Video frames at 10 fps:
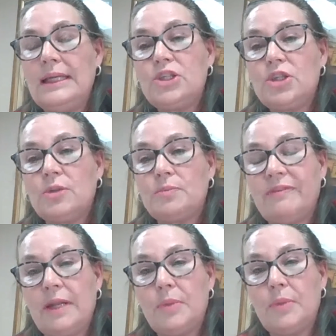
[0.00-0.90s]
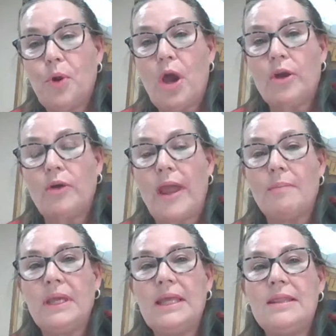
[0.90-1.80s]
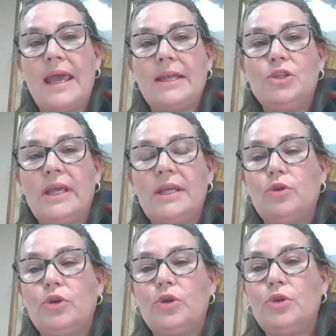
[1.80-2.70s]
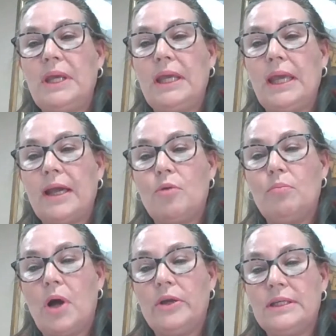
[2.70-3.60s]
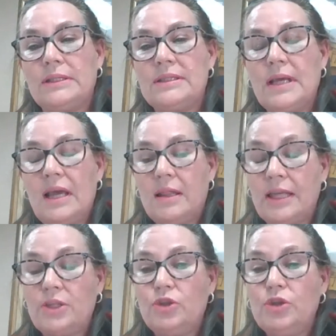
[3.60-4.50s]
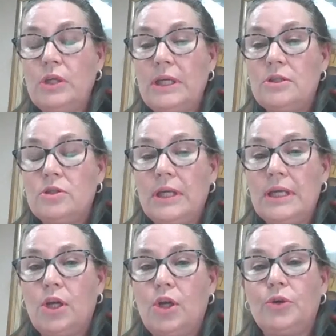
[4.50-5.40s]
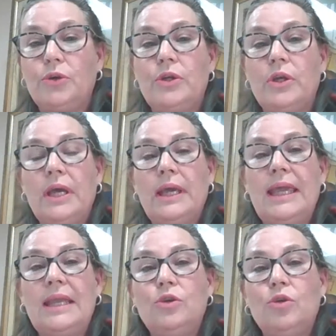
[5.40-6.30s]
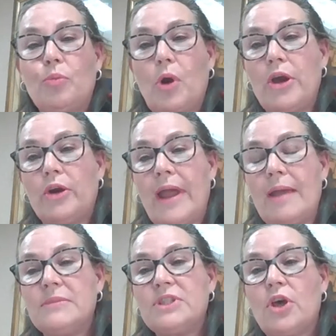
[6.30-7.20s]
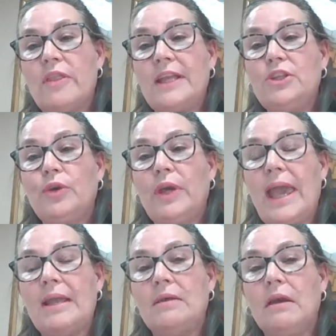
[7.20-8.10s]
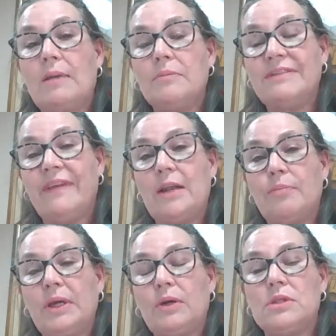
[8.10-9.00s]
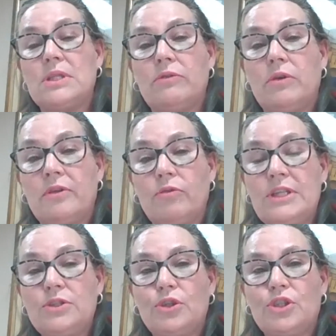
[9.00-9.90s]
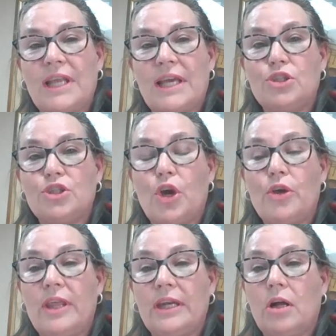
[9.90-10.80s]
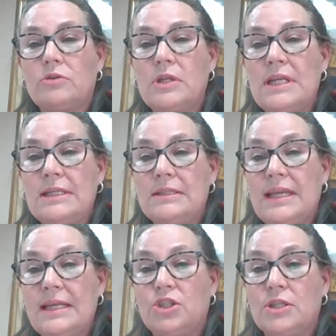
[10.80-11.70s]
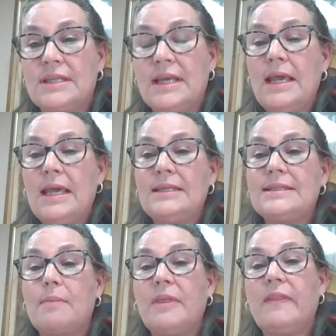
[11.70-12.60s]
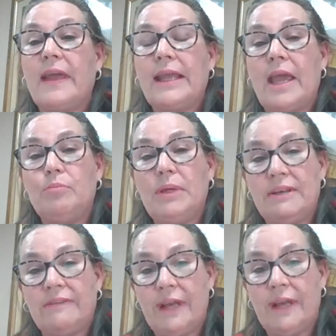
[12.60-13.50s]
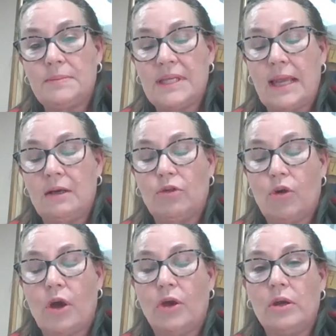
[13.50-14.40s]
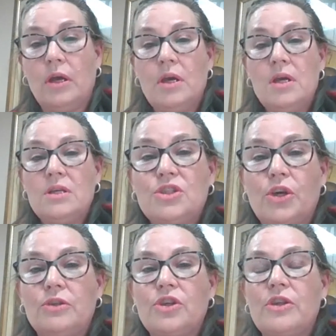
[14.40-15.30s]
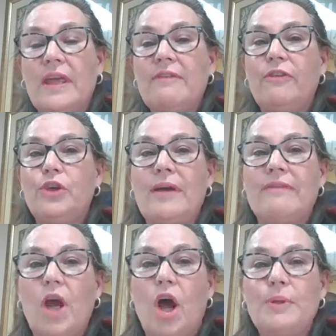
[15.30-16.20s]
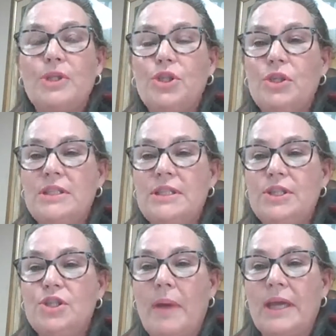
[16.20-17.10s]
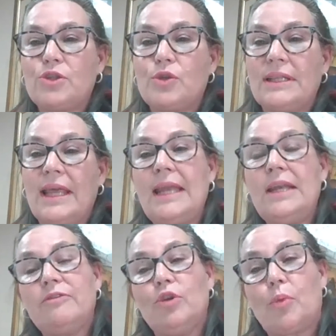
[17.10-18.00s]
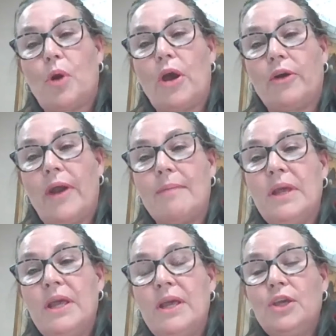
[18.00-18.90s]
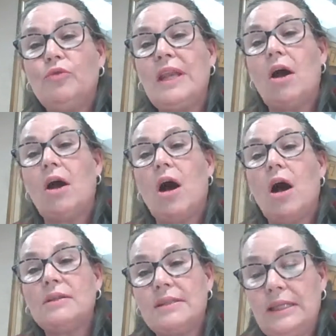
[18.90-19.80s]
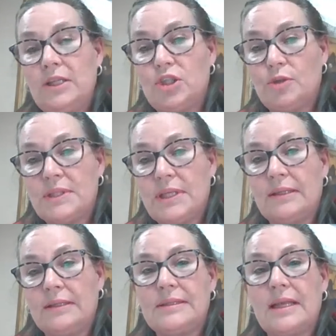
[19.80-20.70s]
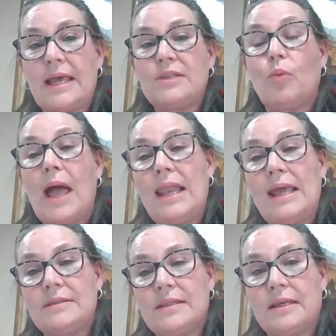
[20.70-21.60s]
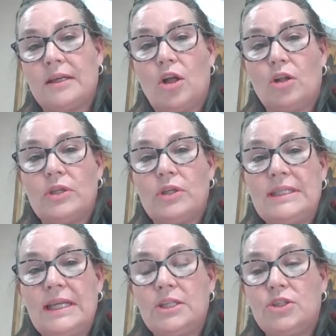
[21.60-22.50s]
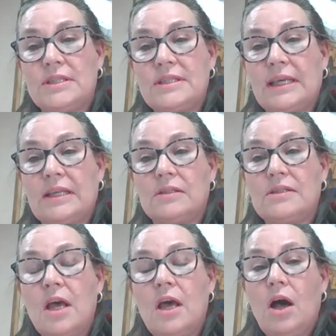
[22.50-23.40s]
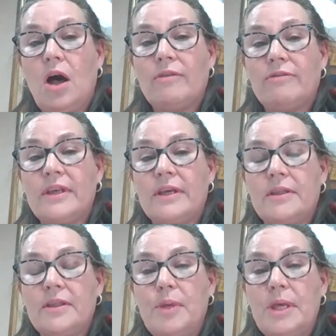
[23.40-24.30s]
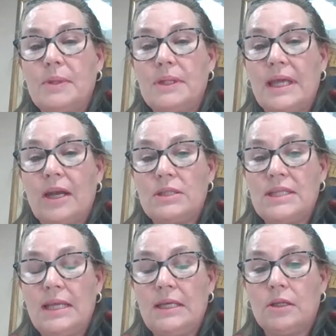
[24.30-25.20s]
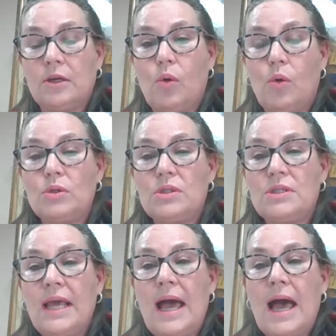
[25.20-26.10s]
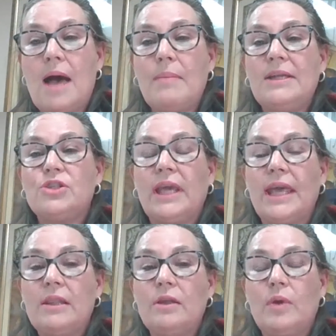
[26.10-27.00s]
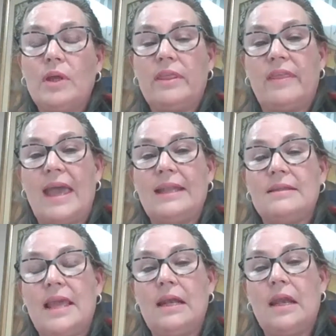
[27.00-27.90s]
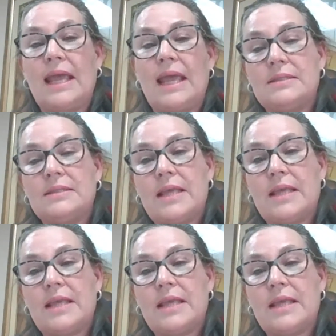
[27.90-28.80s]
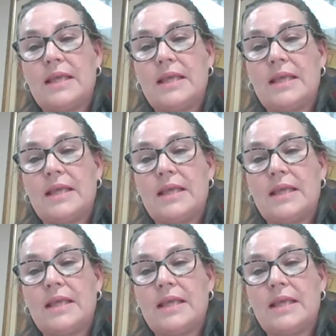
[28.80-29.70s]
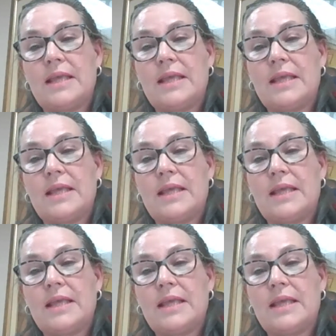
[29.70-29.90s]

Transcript: leadership development program, in that it could be a component that you do need to include in your program so that you can develop, because the research does show that cultural intelligence is something that can be developed and grown. So therefore, you have an opportunity to make sure at the end of your program, you've enhanced the leadership skills as well as the cultural intelligence skills of the people that are attending the course. And together with that, then at the same time, build